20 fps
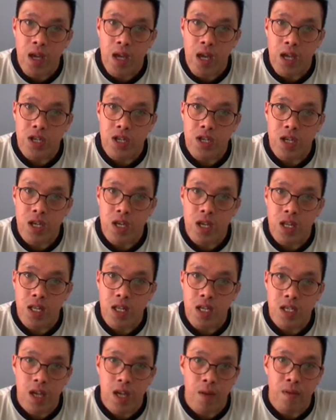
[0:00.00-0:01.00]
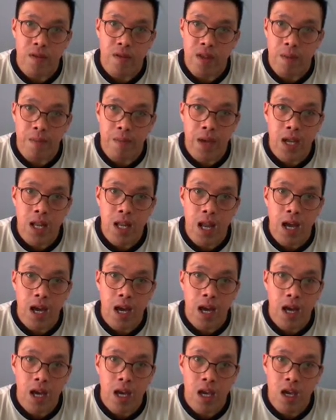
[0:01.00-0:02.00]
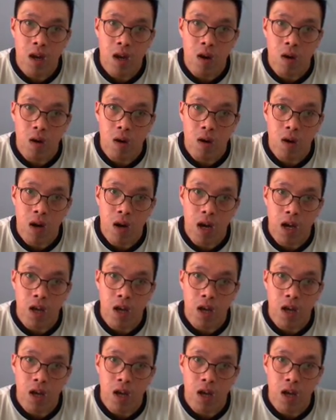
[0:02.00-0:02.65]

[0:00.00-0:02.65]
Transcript: actually intersect with the pink line, or